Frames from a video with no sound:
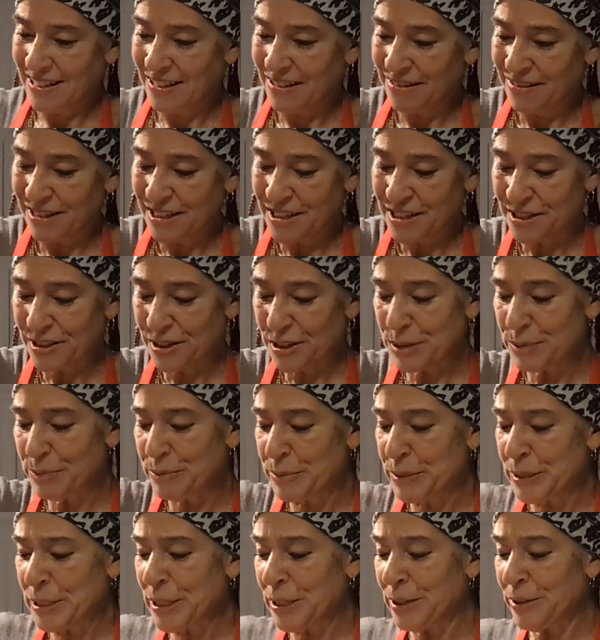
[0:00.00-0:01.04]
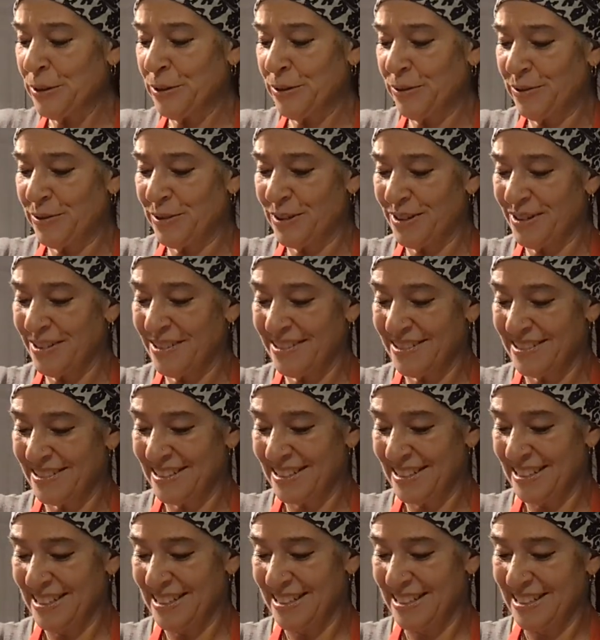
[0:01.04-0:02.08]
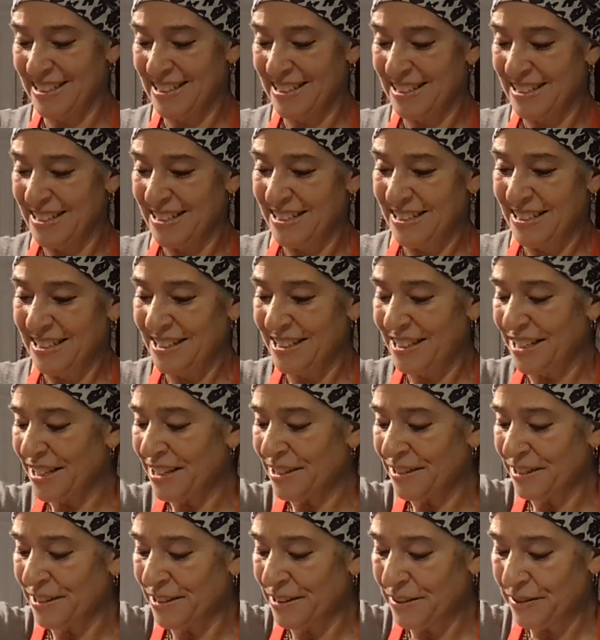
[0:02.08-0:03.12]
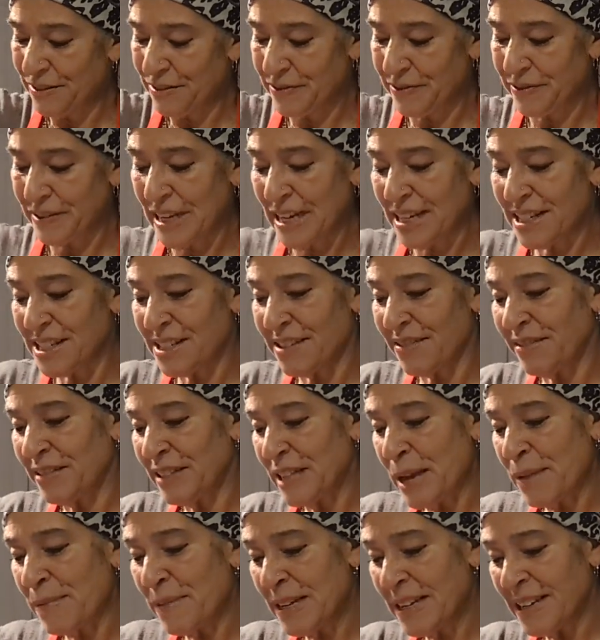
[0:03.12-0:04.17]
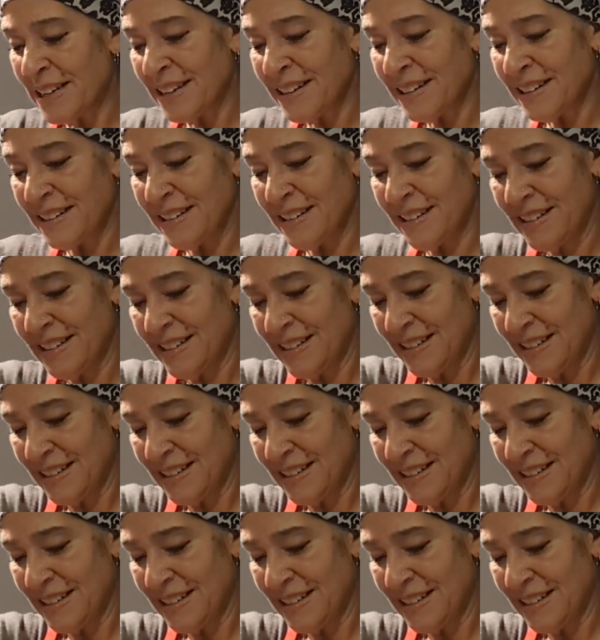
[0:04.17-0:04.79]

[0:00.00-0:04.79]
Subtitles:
Oh, this looks beautiful. See the little flecks of lemon